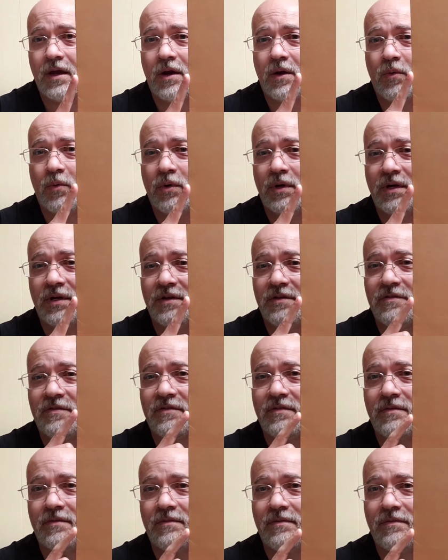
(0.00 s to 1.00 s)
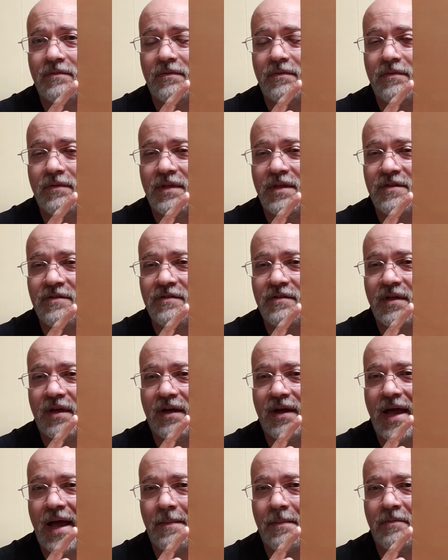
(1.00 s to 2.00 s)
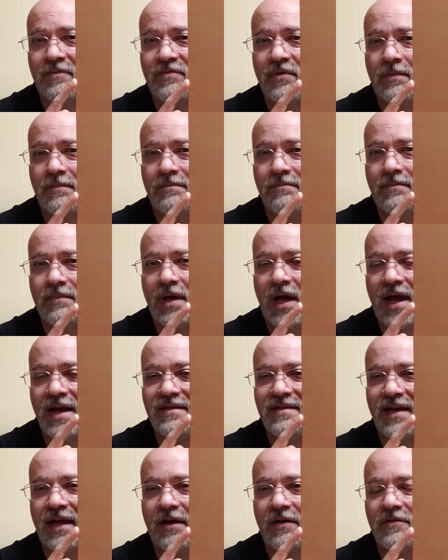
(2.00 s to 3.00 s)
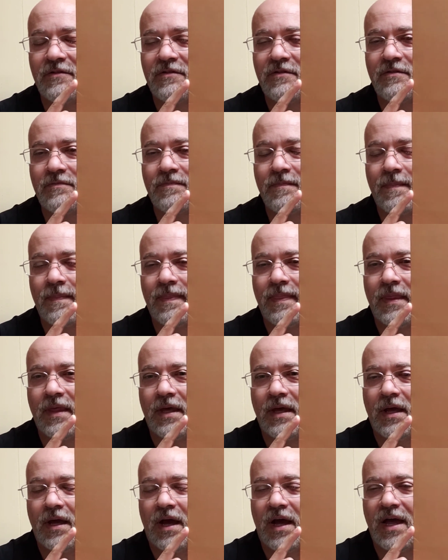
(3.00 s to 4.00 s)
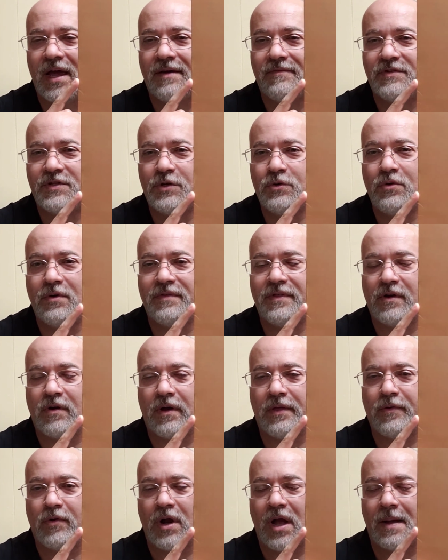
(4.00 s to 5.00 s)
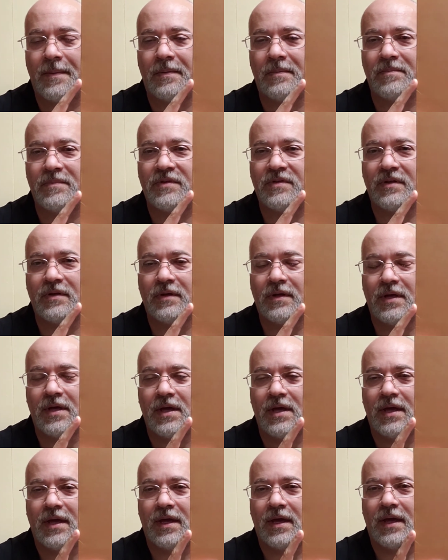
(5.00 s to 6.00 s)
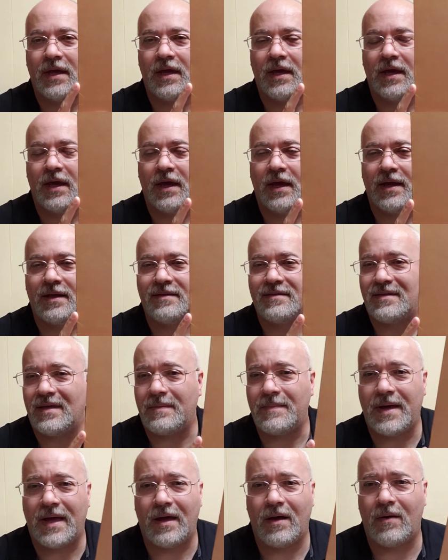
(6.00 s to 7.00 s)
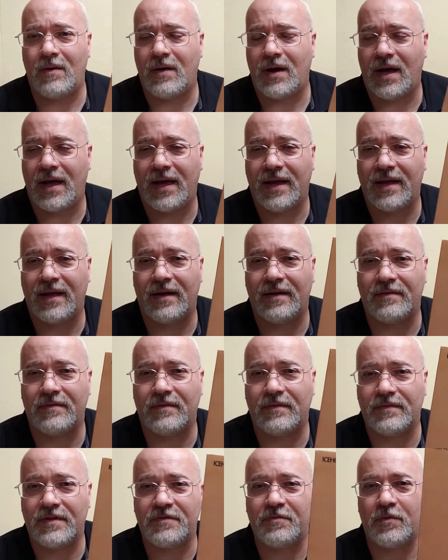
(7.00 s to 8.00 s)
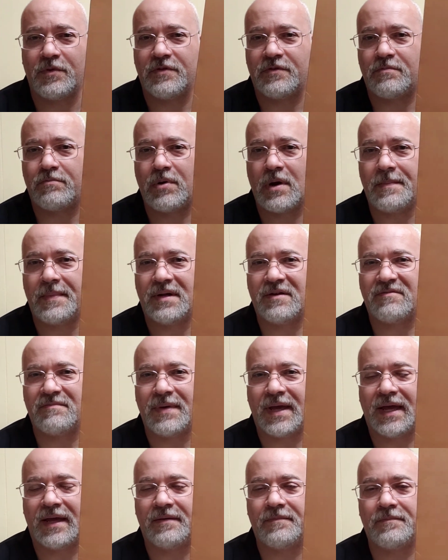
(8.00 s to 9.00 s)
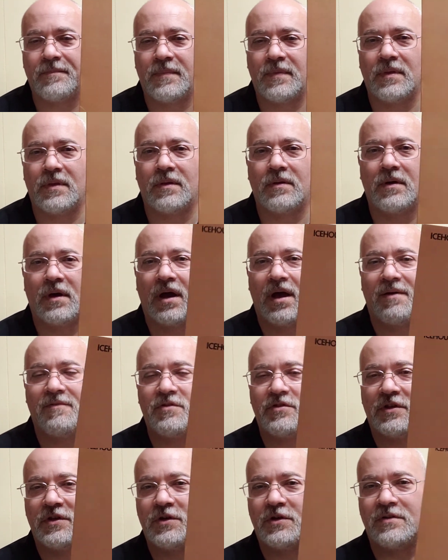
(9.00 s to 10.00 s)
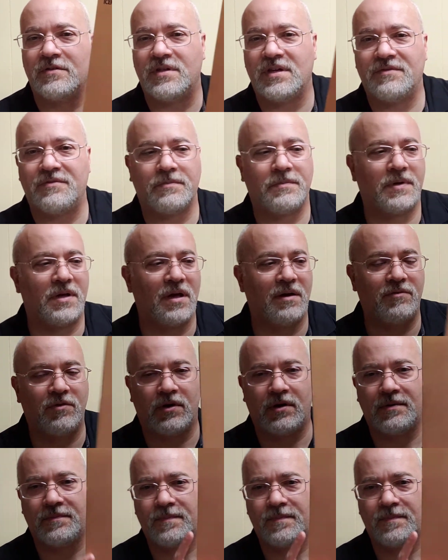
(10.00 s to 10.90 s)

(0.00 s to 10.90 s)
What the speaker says: was this album from Ice House. I have 2 of their other albums, and somehow I got this one's Primitive Man. Obviously, you can see from the cover.